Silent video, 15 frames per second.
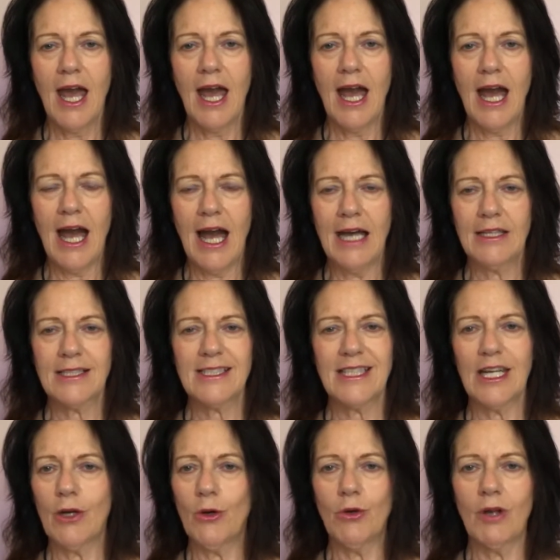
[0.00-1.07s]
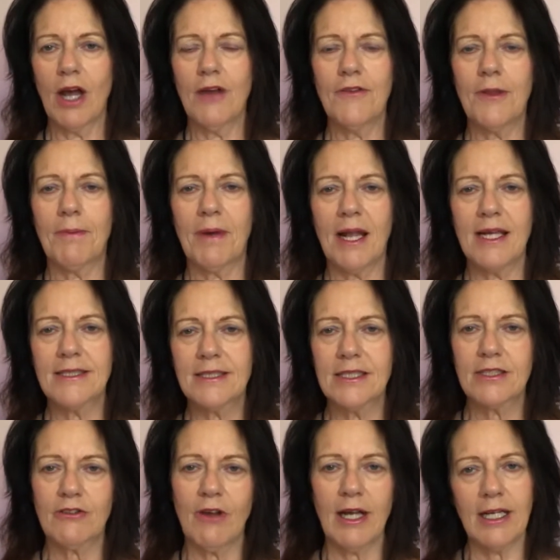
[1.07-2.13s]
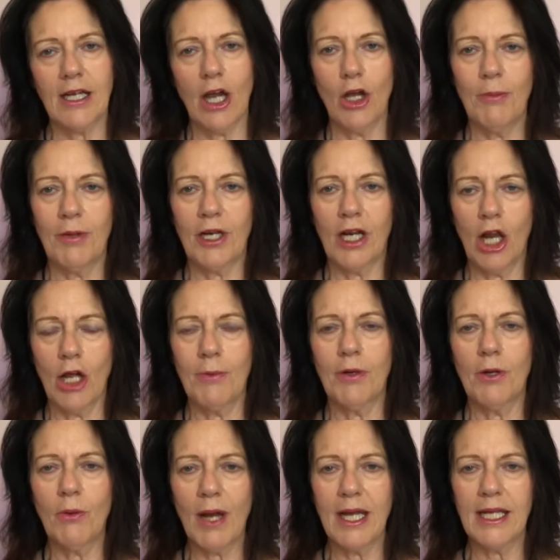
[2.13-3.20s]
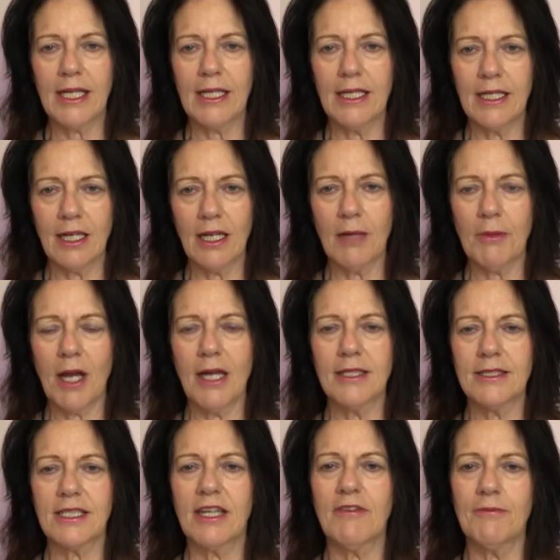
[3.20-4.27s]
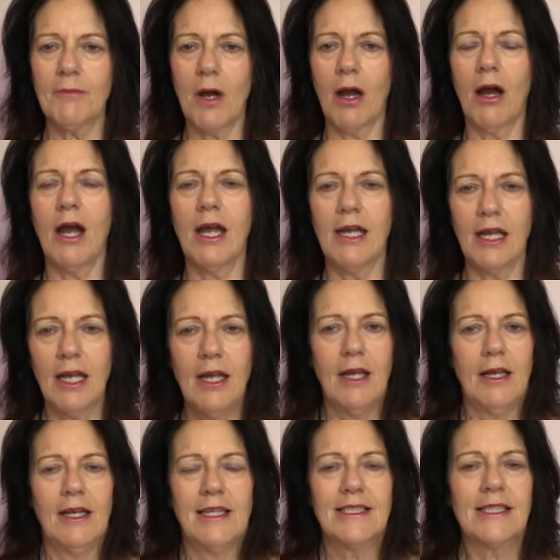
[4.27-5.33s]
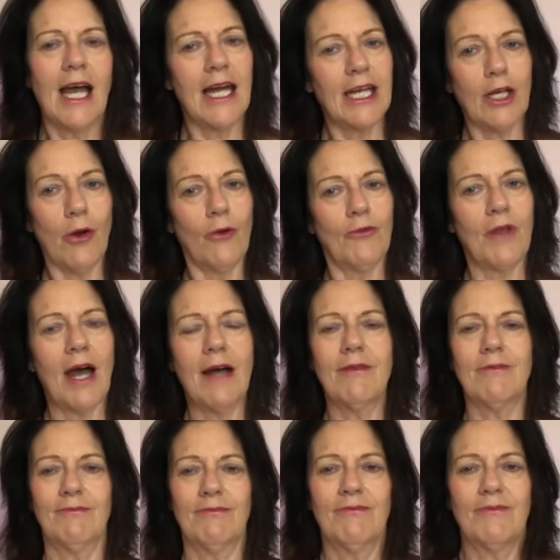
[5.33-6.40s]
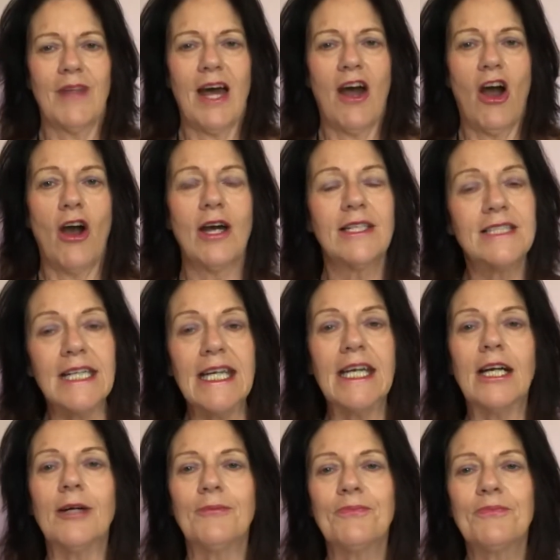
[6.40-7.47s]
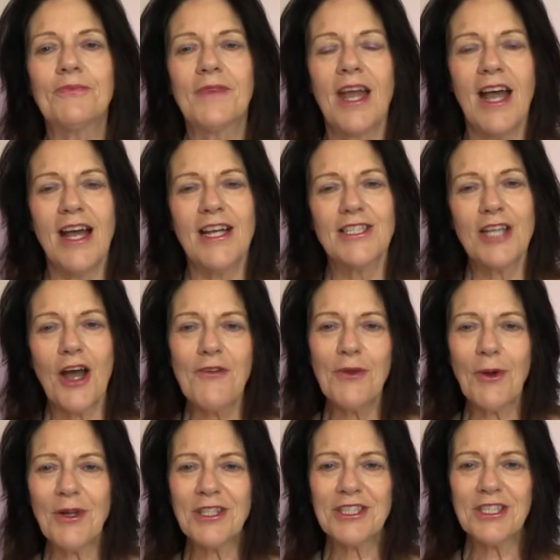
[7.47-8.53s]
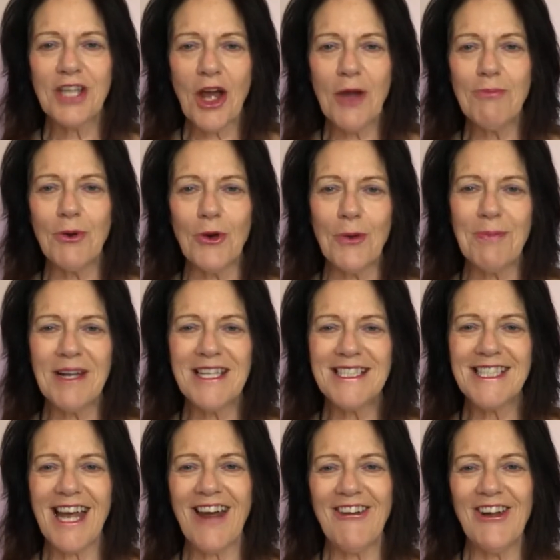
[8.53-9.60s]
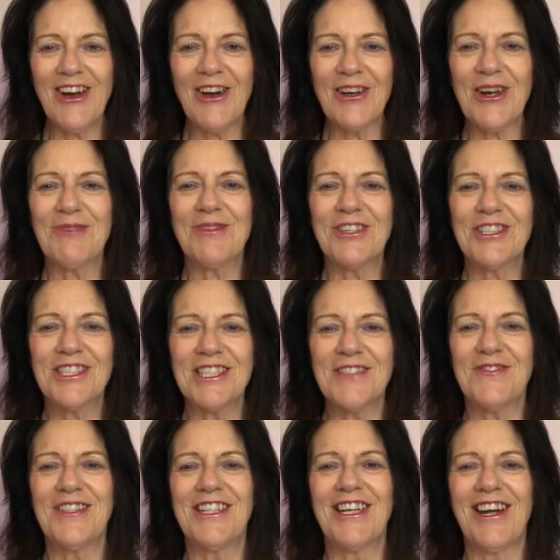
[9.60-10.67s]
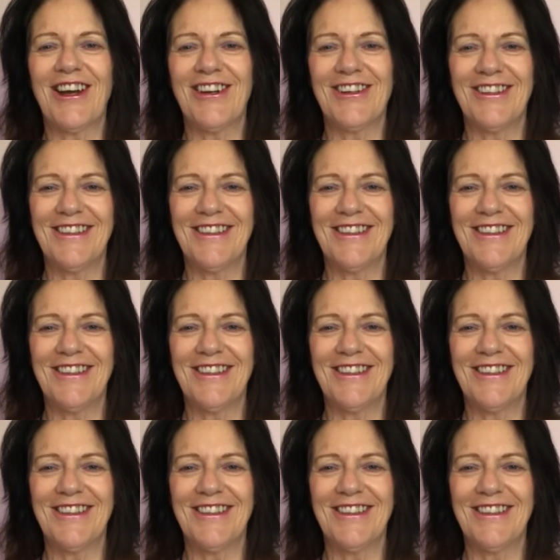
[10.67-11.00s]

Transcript: And I see it all over the place, this great global awakening. And I'm going to give my take on that idea. So if you want to know more, please carry on and watch this video.